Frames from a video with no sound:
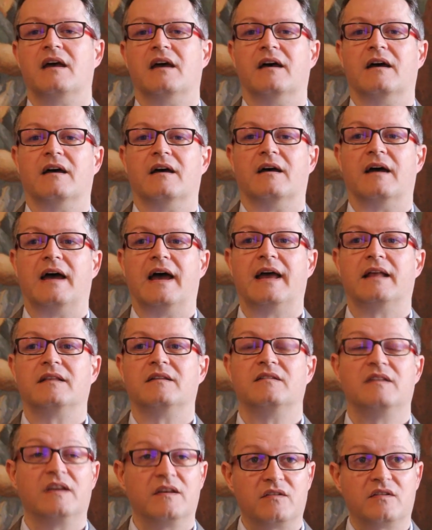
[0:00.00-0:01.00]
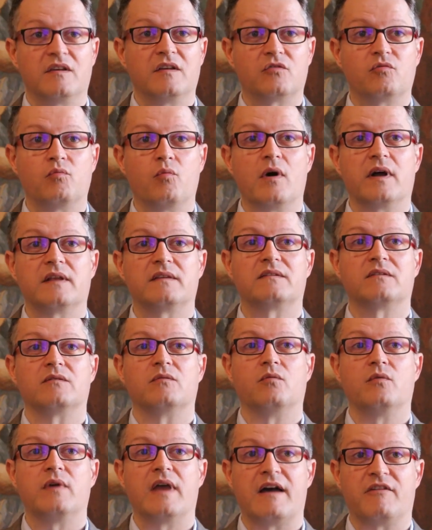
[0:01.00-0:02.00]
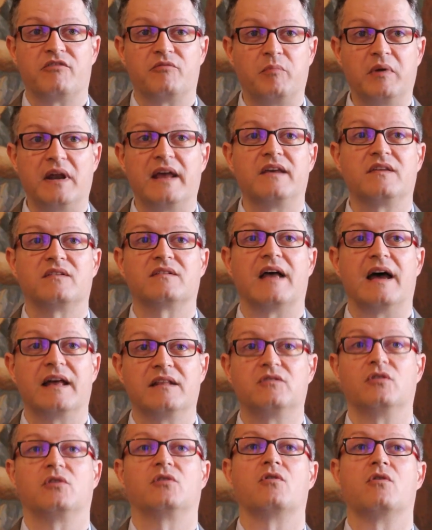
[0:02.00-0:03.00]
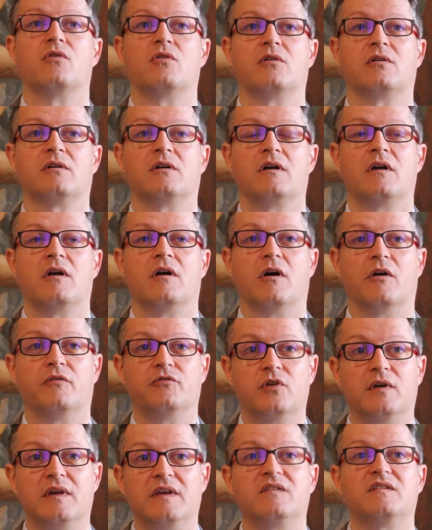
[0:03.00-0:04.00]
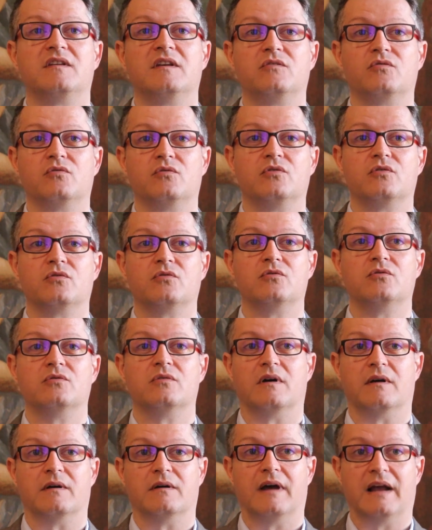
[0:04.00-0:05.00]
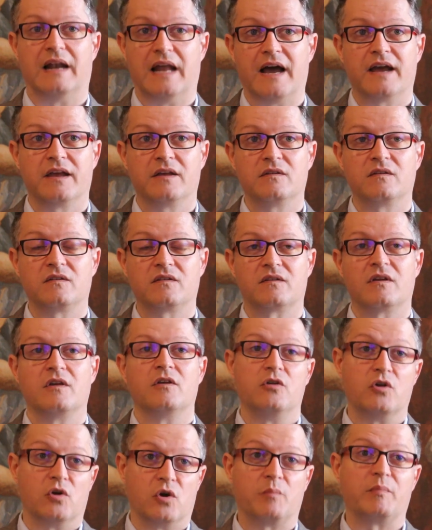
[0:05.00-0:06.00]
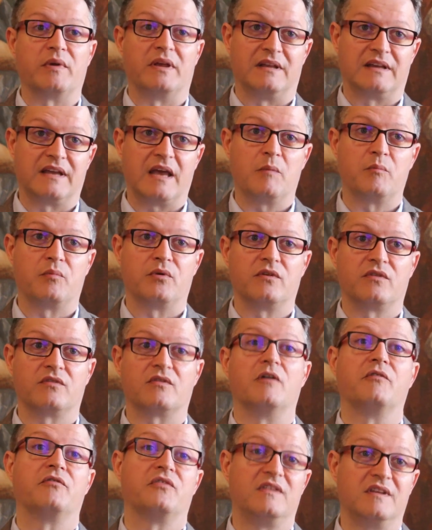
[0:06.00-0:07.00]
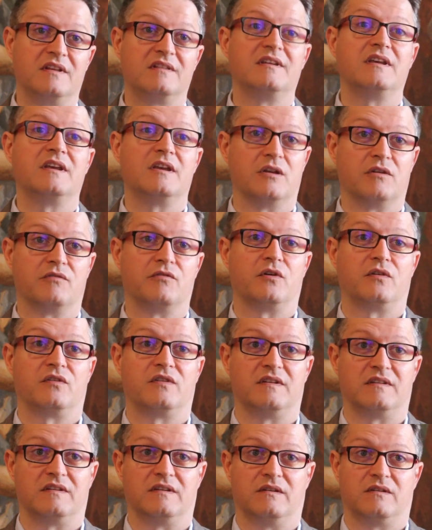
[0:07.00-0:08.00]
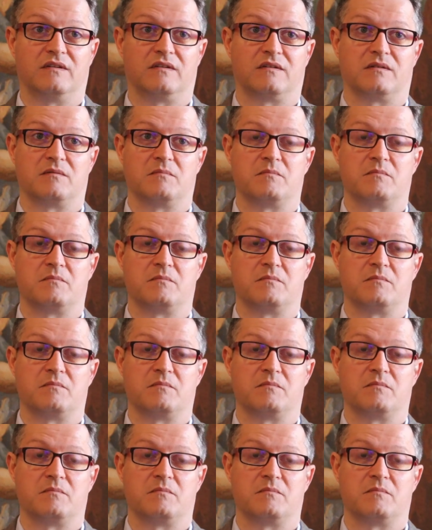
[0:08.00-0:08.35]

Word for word: And this is what we have placed at the core of the EC2U Alliance, European Campus of City Universities.